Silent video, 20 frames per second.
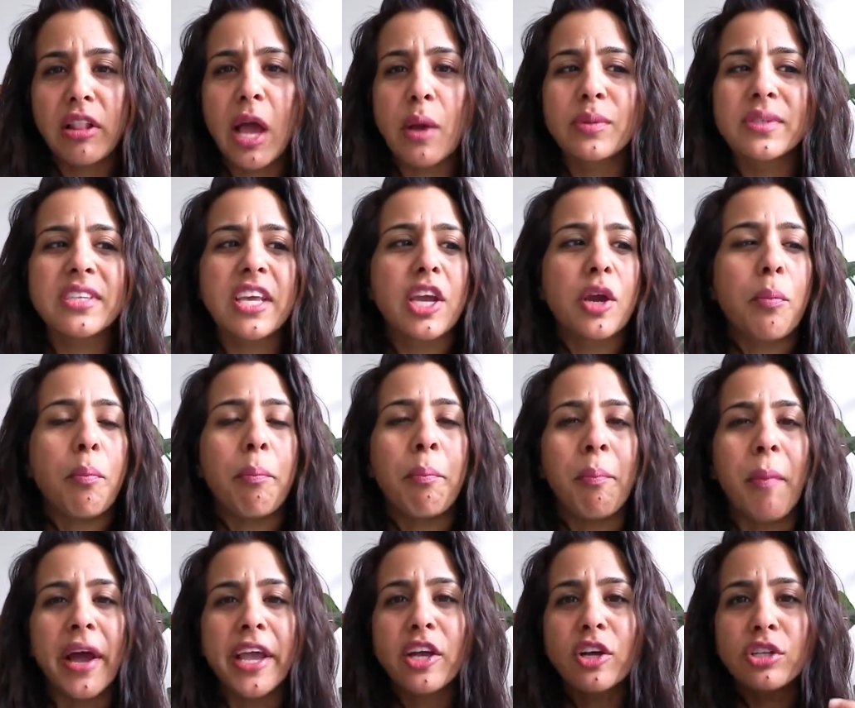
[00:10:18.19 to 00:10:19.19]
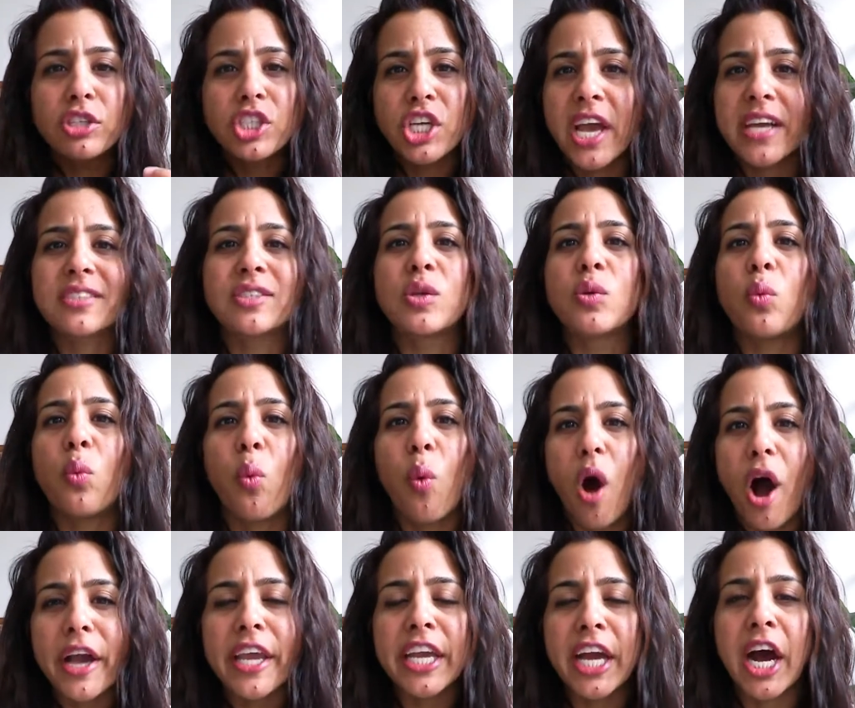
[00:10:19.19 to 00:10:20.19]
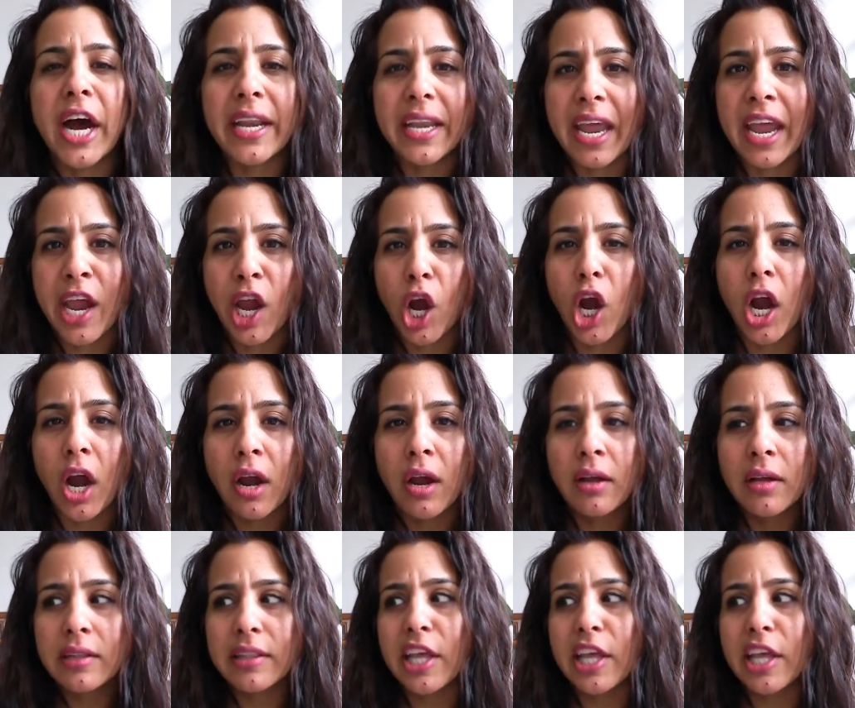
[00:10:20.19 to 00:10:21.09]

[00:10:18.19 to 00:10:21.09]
I was like Michael Jackson walking on air,